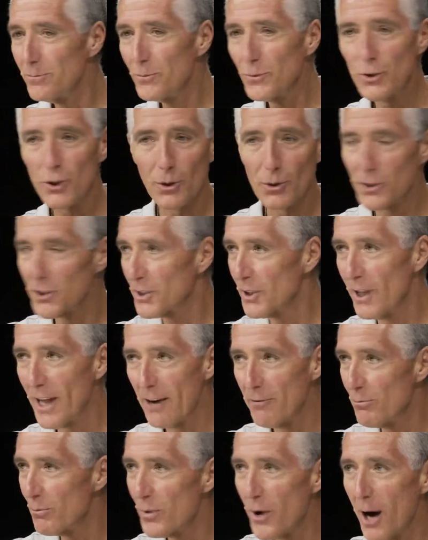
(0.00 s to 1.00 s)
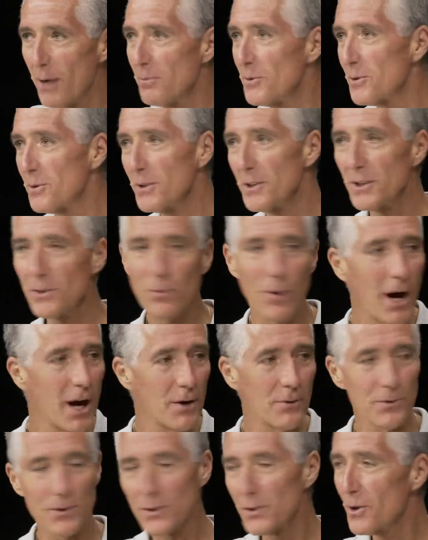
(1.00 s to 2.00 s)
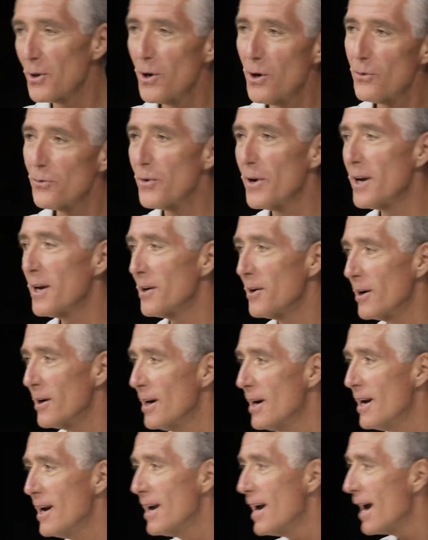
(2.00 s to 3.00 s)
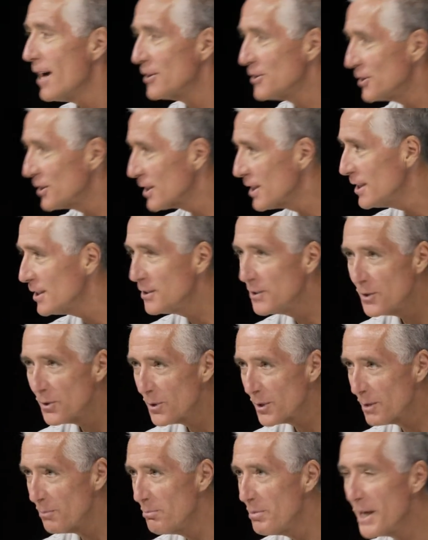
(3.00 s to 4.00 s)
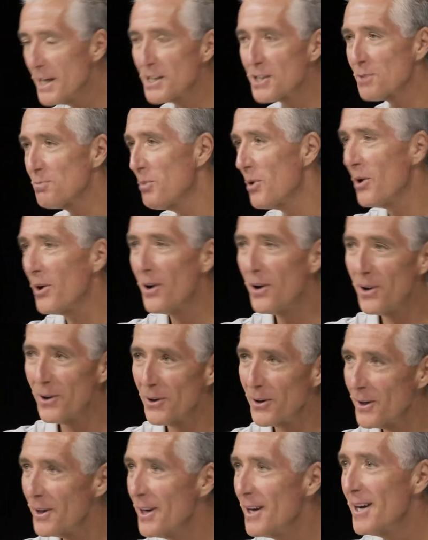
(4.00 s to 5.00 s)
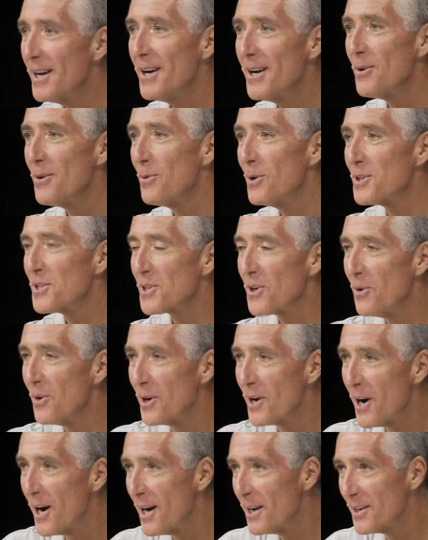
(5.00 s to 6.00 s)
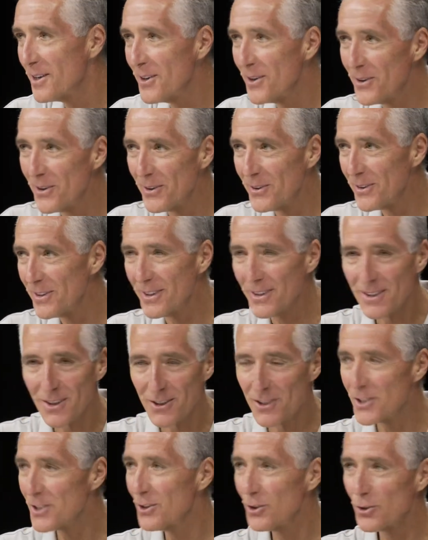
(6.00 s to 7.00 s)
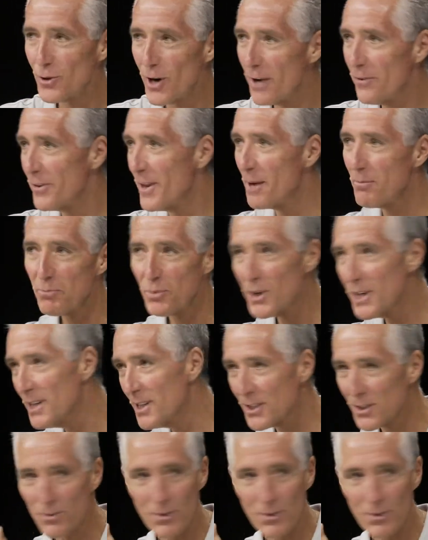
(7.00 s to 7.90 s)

Joe's still having problems with his wife or his girlfriend, or how's your kid doing in baseball, or what's going on? Are you still driving that Prius?